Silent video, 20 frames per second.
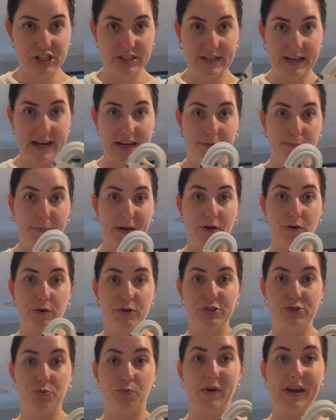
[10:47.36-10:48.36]
lead
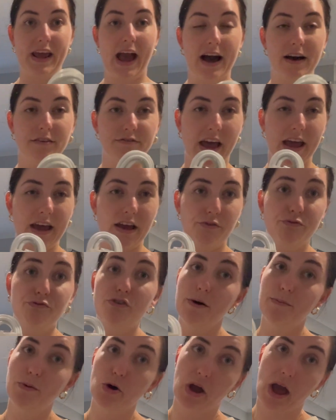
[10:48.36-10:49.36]
because we have a
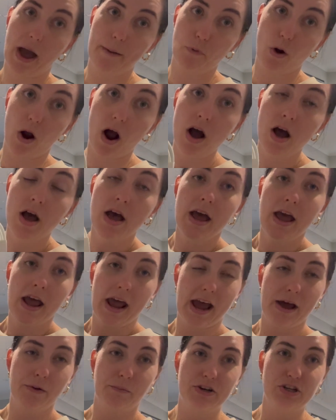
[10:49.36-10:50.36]
Furbo camera
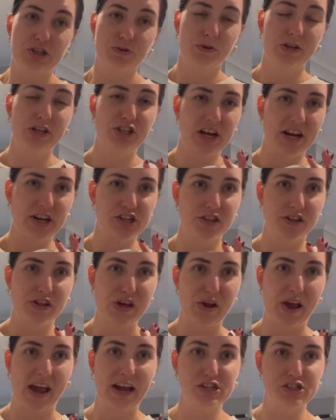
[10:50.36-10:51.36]
and we just want to change the
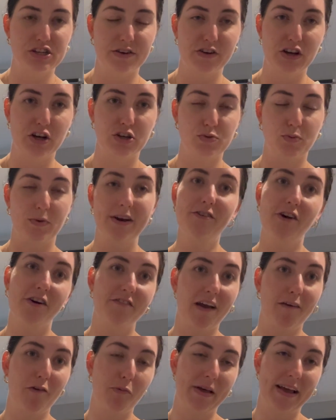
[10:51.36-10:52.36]
location of it because one of her
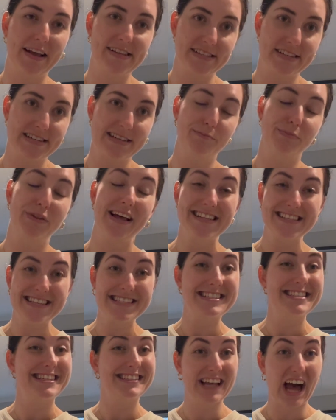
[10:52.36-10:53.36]
favorite places
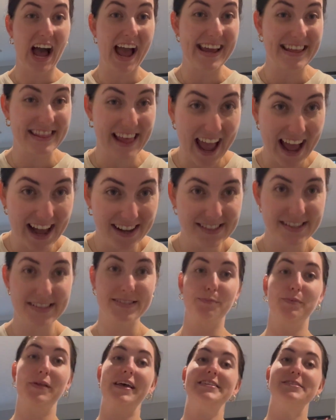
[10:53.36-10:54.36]
to lie in the house is a
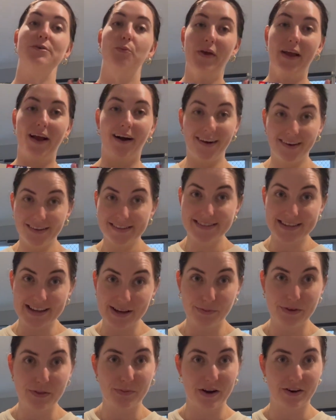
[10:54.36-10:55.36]
place that we can't see
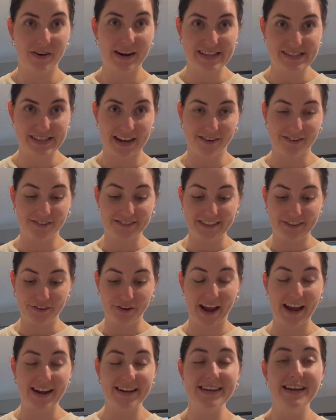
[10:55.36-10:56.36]
with where it is currently
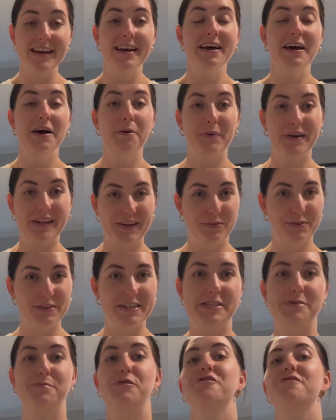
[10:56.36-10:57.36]
located. But in order
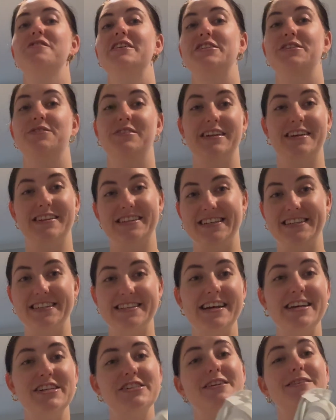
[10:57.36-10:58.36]
to move it to another
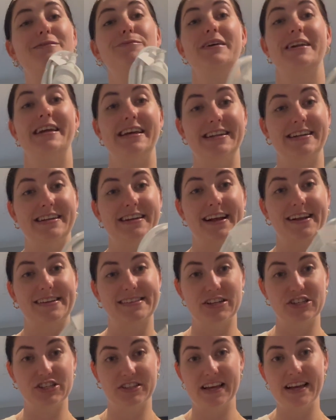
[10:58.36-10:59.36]
destination, we needed an
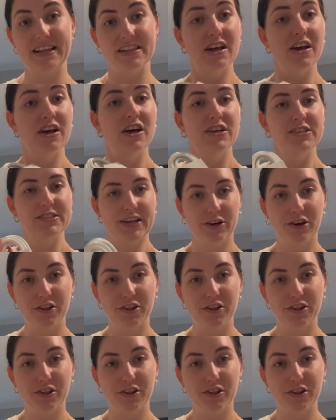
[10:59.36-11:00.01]
extension lead. So I got a